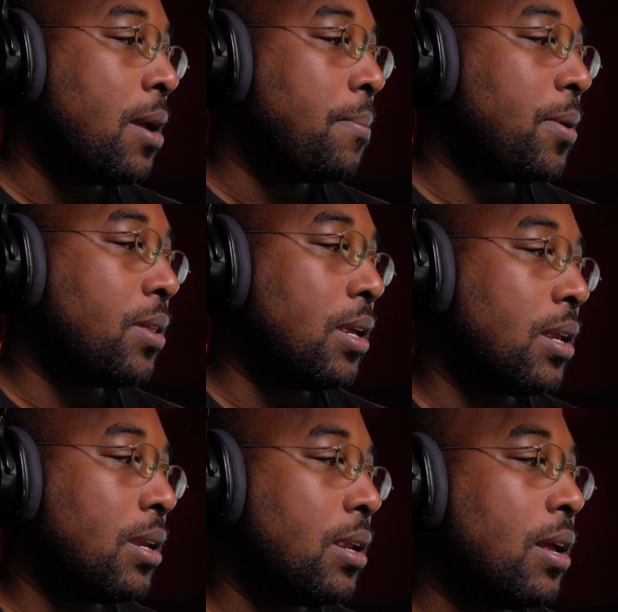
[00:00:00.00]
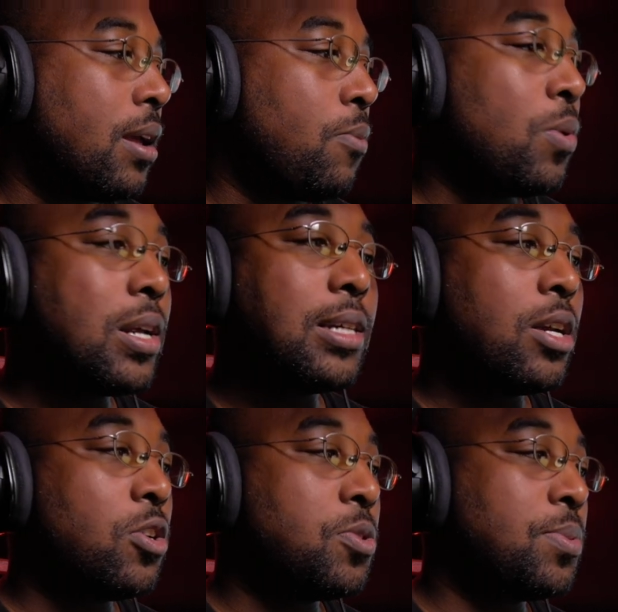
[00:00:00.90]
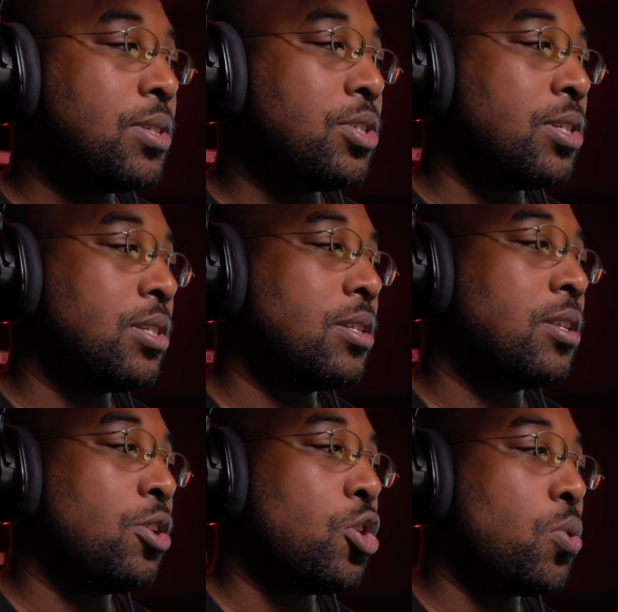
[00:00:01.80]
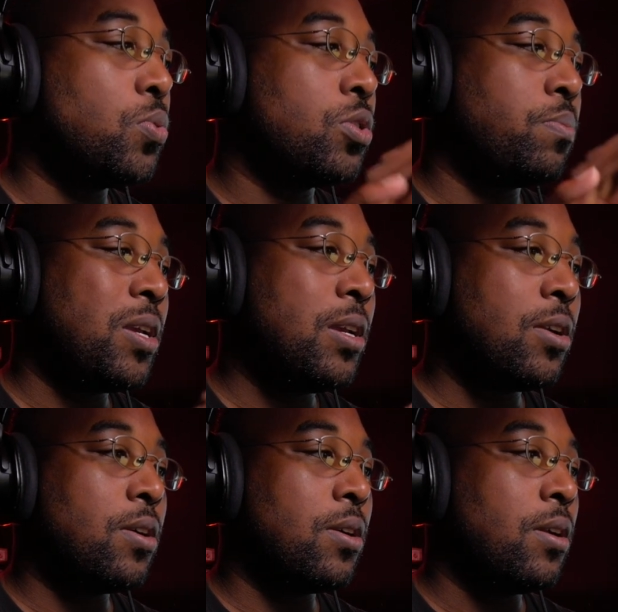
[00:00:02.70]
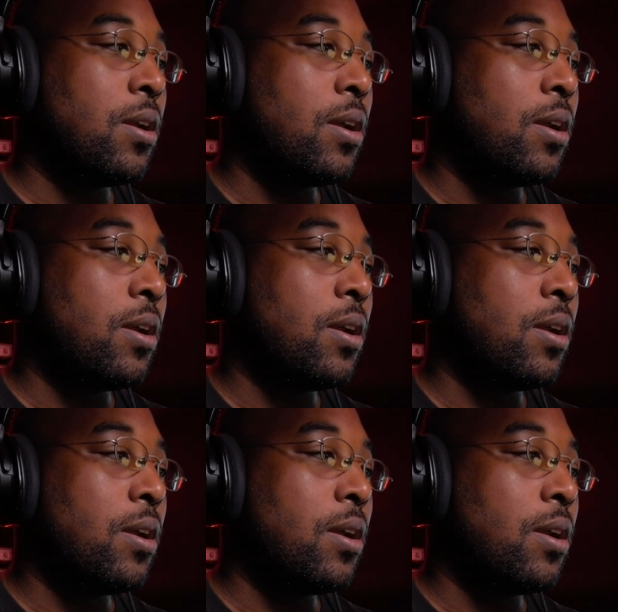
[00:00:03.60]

but then when I say closed position, the notes appear